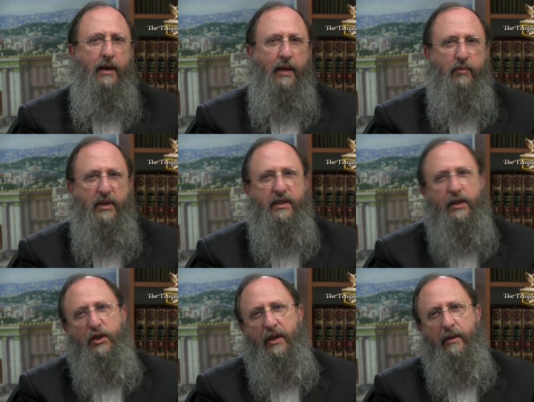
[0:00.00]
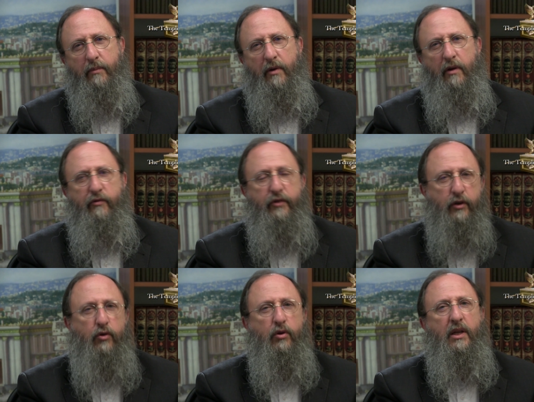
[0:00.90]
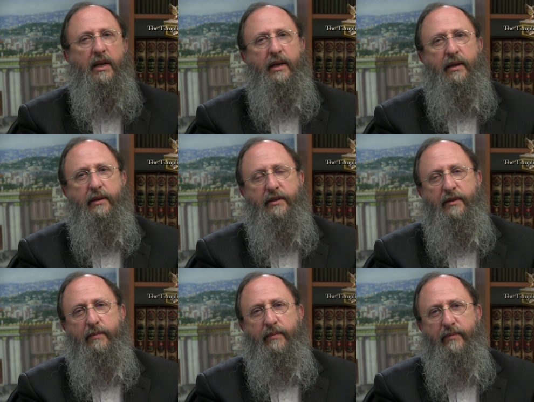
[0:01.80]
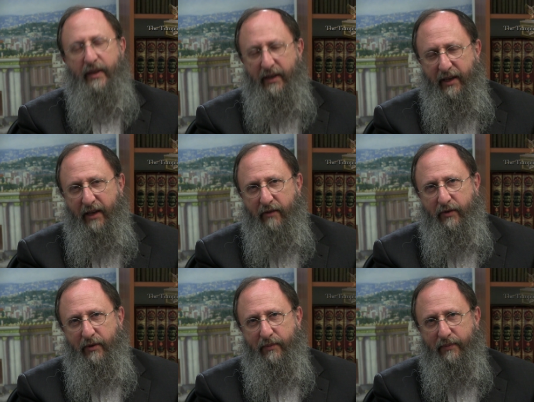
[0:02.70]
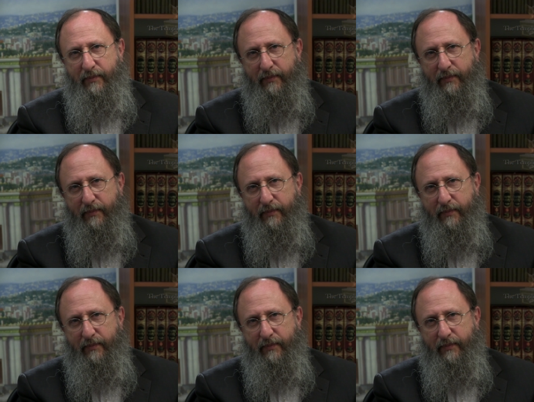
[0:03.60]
and bless Hashem for the good land that He gave you.